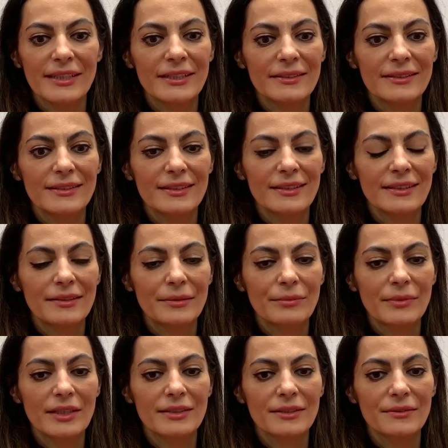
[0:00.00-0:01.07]
it
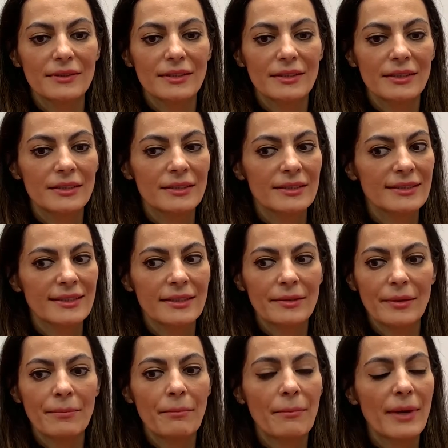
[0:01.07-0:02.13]
is an
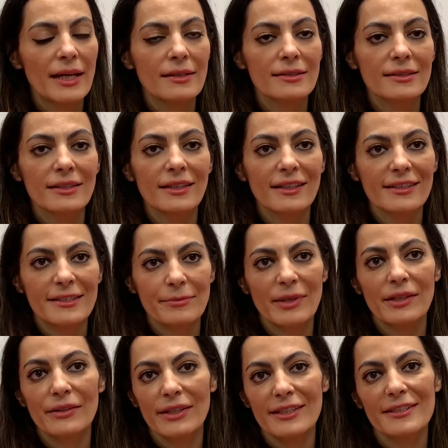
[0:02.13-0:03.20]
amazing
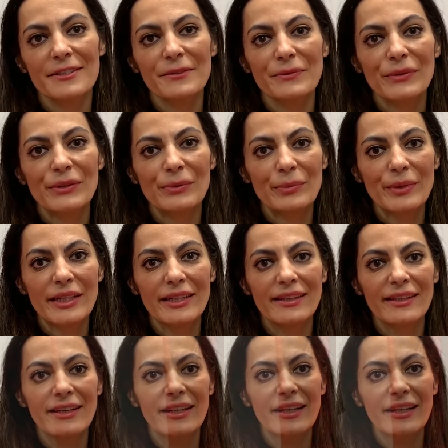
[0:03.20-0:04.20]
experience for me,